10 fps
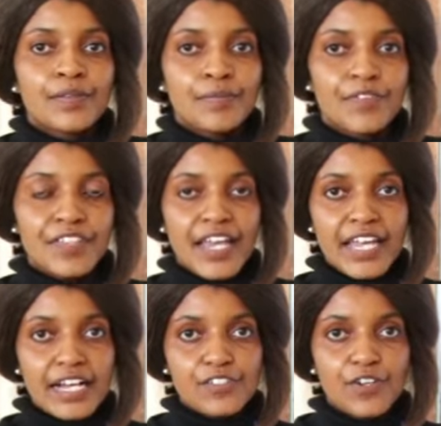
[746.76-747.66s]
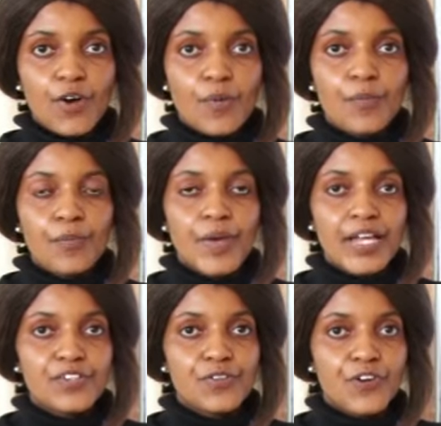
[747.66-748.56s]
Stay at home.
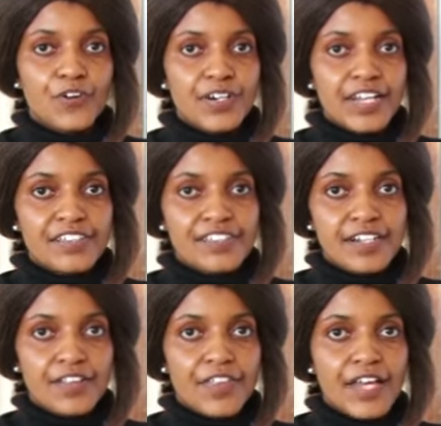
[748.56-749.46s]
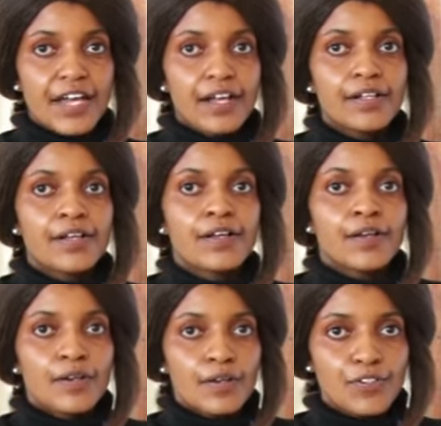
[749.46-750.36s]
Mind you, Corona is still there.
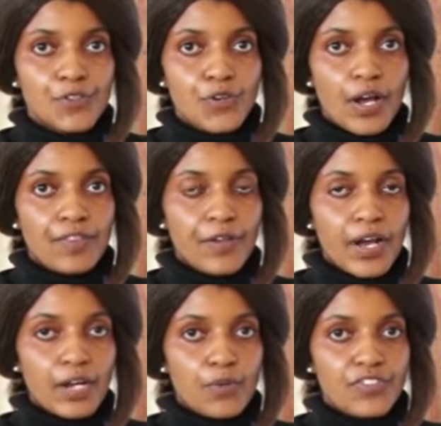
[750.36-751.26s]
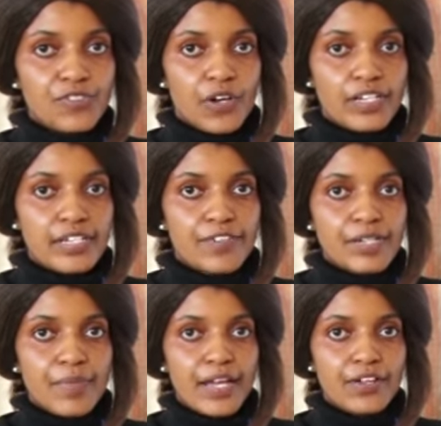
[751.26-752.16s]
Do the work which you are
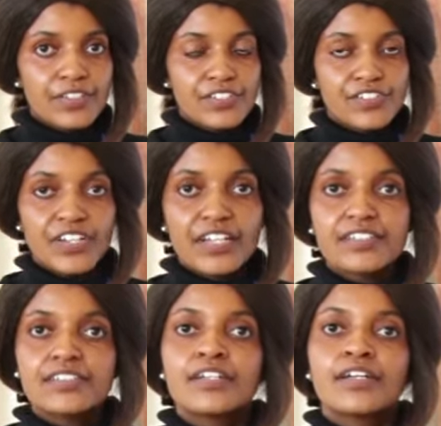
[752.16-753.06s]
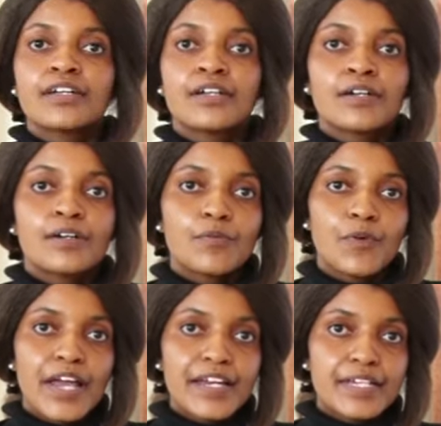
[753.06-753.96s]
given by your teachers.
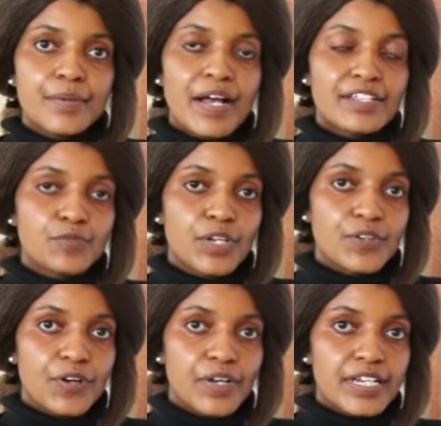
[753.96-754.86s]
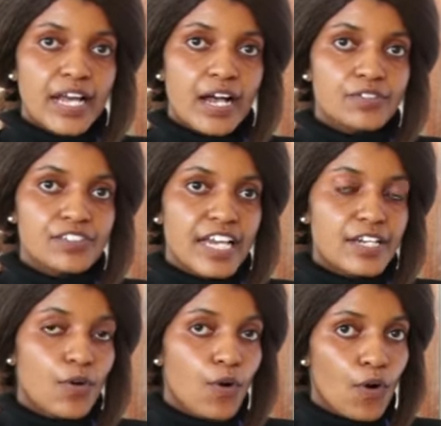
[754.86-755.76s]
Wearing a mask when you are going outside
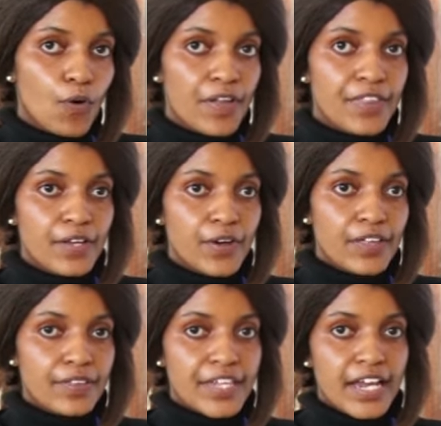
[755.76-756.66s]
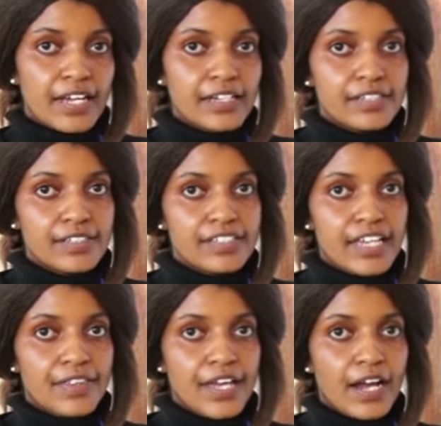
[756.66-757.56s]
or whether you are there
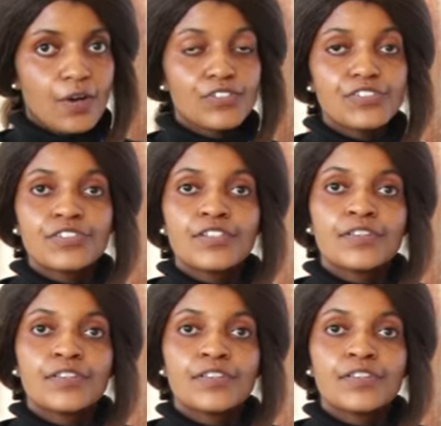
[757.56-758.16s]
inside the house.